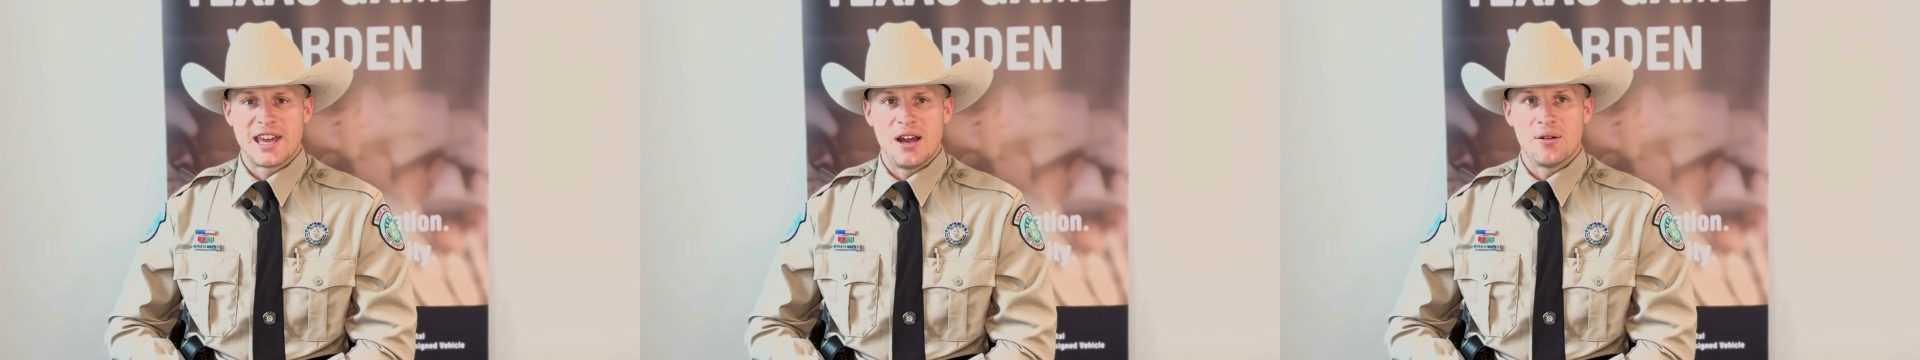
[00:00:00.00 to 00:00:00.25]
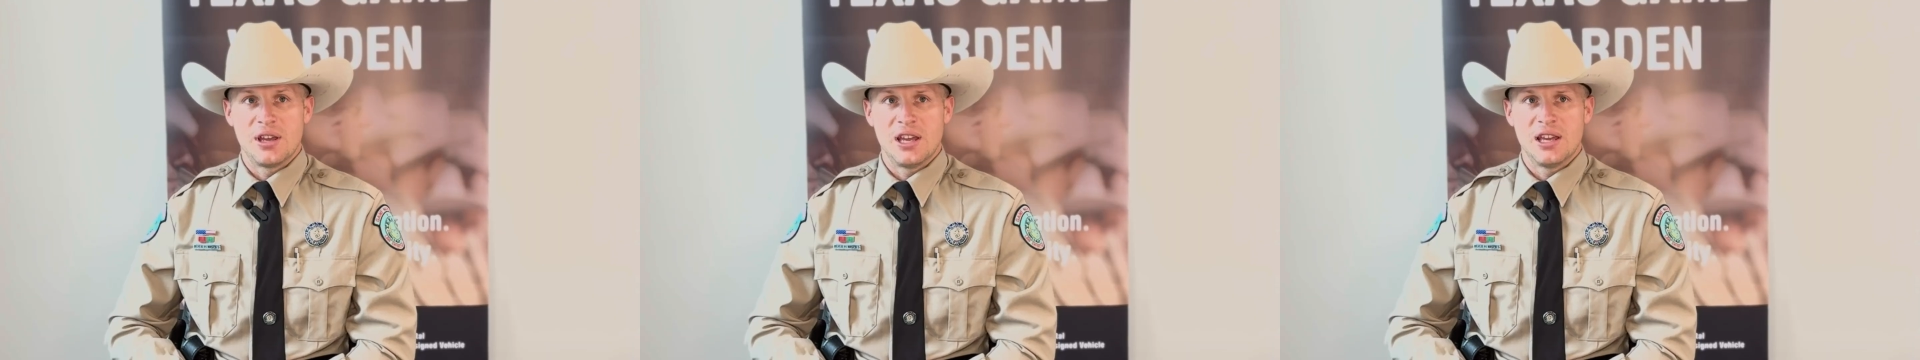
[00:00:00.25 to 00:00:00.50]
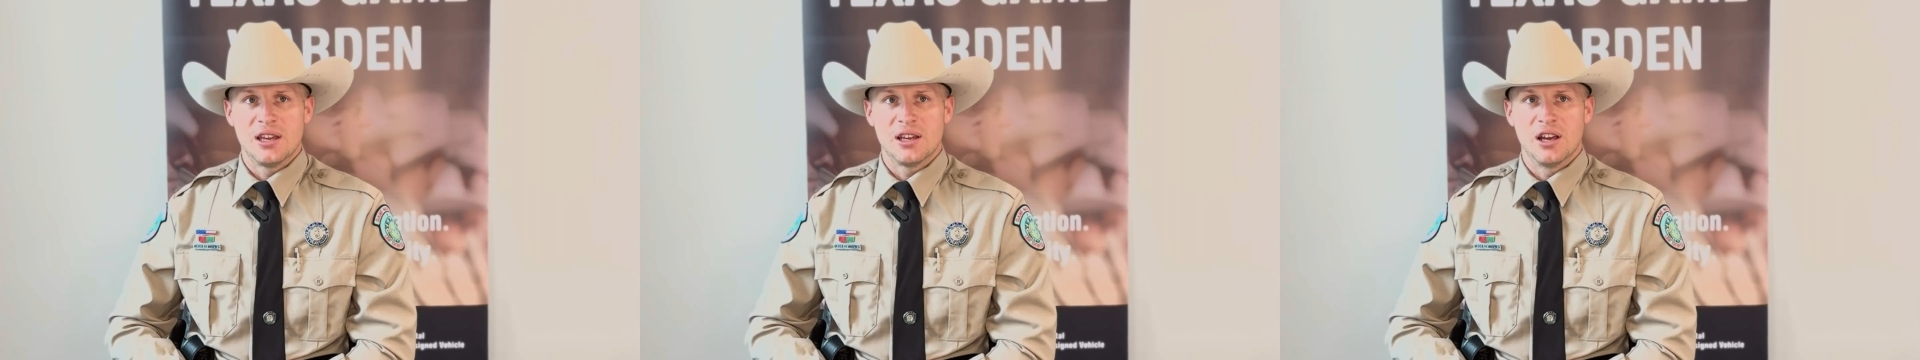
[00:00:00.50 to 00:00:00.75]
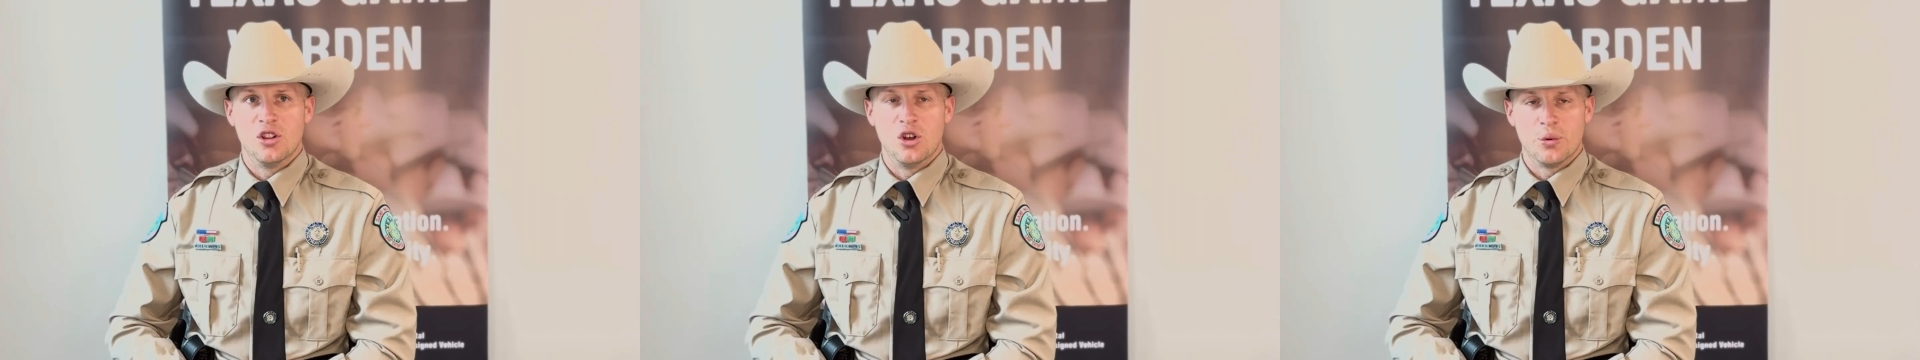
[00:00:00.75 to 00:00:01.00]
County,
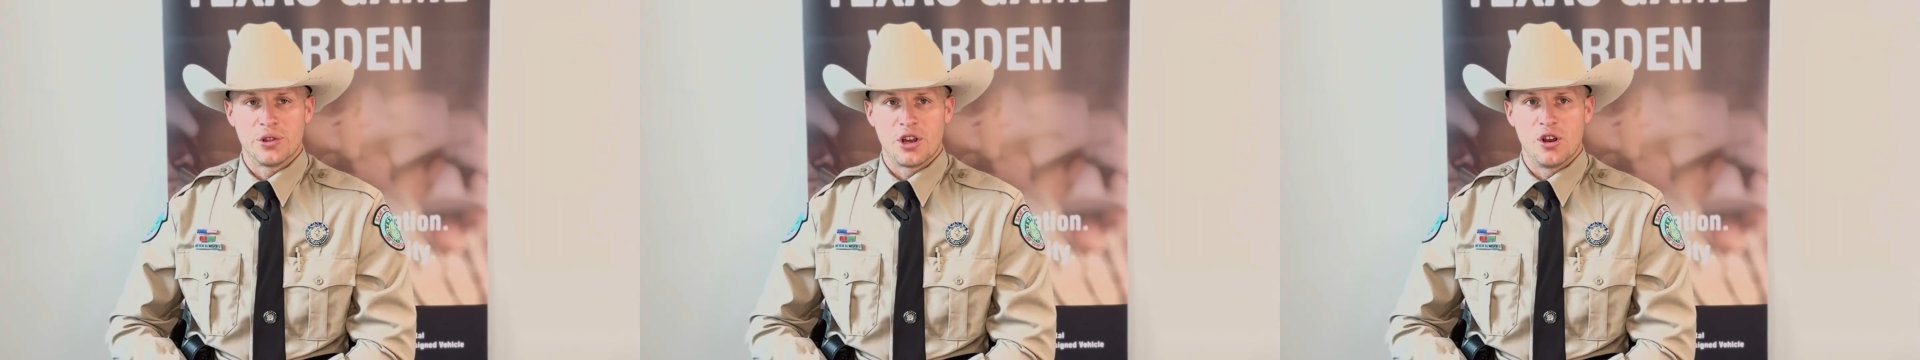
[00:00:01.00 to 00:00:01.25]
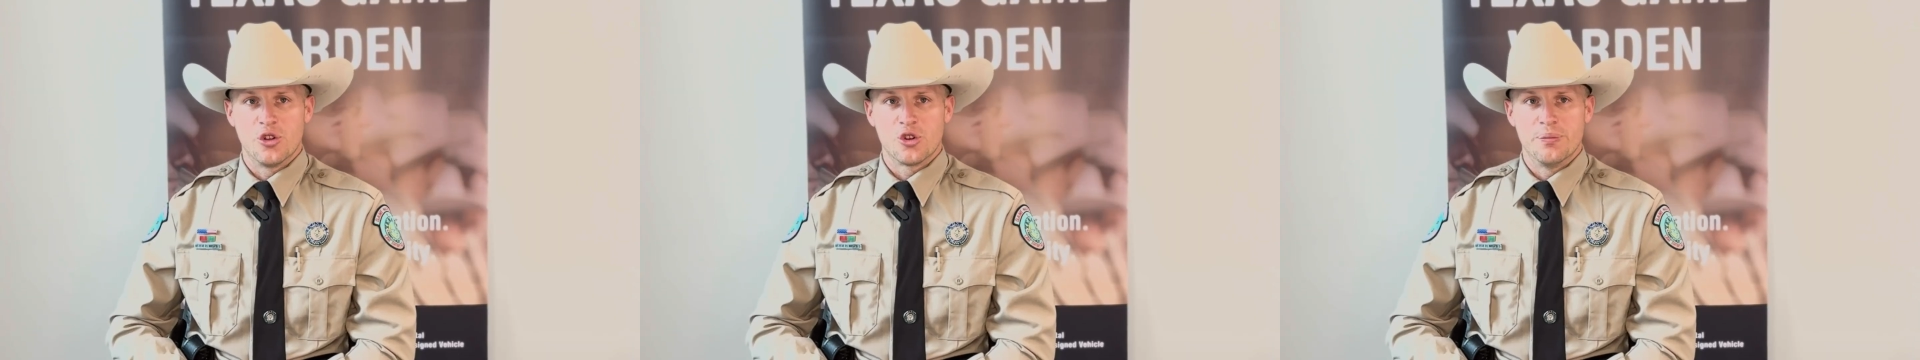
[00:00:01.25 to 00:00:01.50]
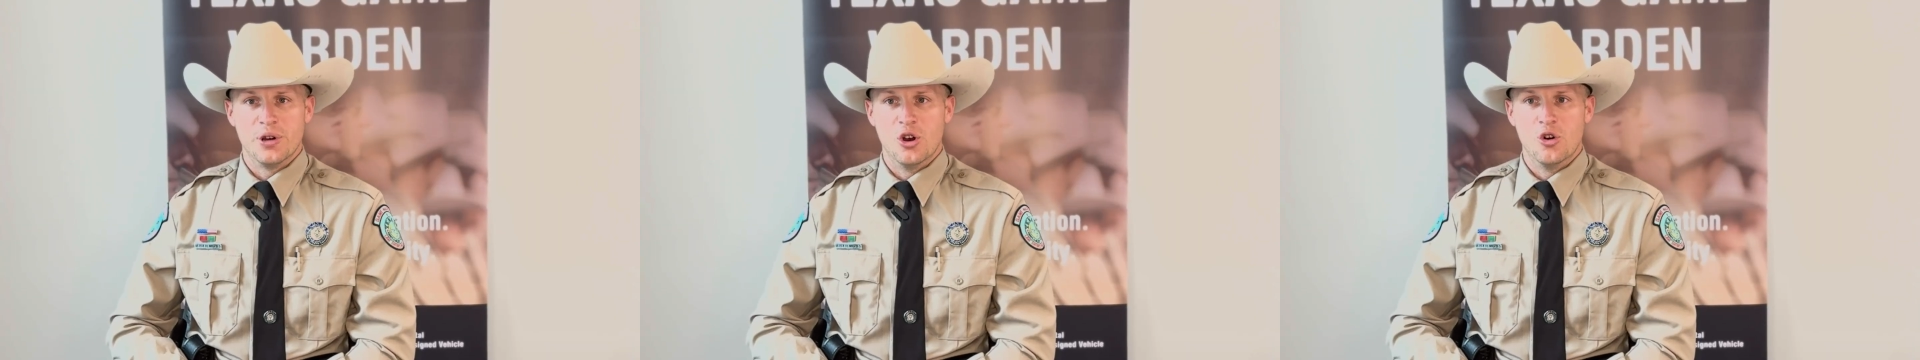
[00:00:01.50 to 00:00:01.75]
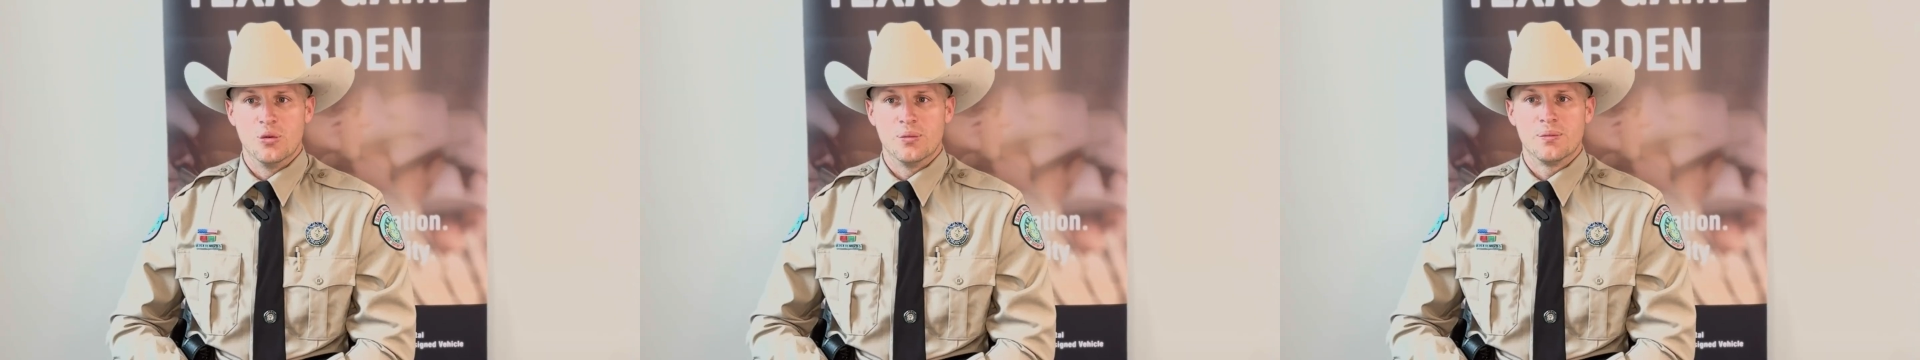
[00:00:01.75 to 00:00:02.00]
along with our other
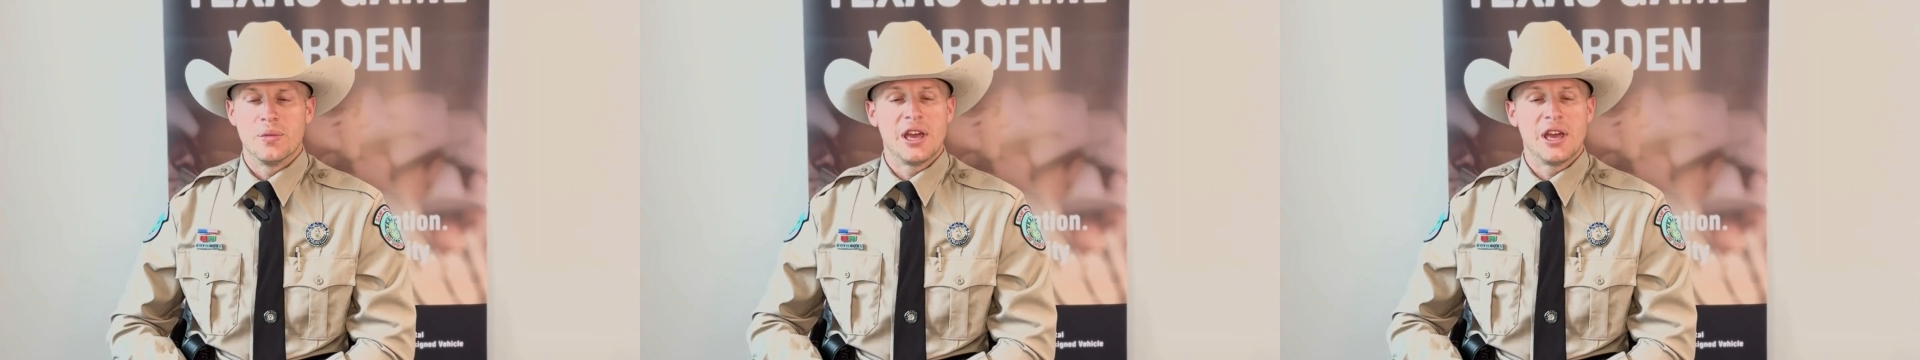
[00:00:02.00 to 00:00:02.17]
boat,